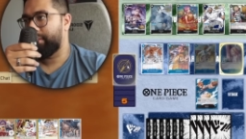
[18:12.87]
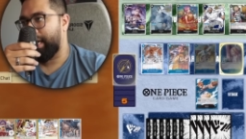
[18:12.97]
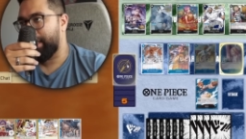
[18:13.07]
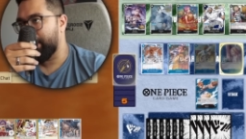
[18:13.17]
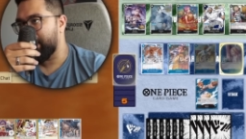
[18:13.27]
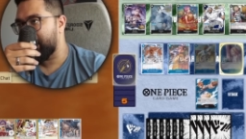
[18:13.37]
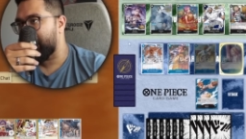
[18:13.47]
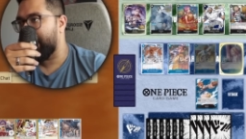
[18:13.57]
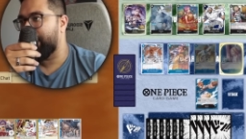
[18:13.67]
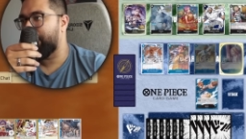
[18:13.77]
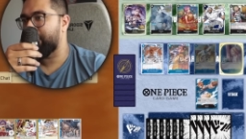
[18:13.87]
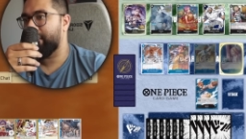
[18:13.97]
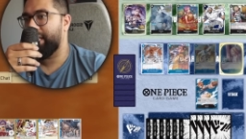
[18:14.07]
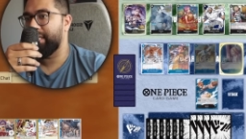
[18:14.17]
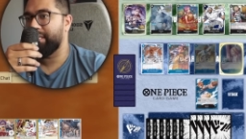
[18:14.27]
I could just take a bunch
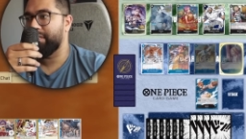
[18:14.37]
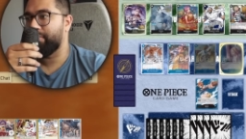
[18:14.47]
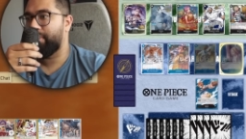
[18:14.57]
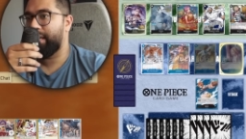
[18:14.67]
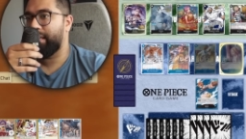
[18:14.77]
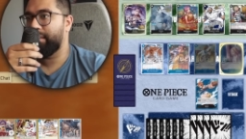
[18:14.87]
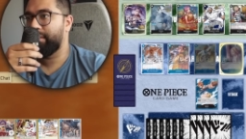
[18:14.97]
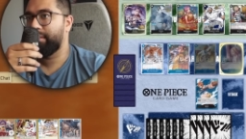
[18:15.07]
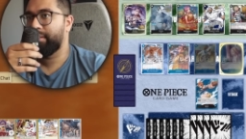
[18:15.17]
of hits as well.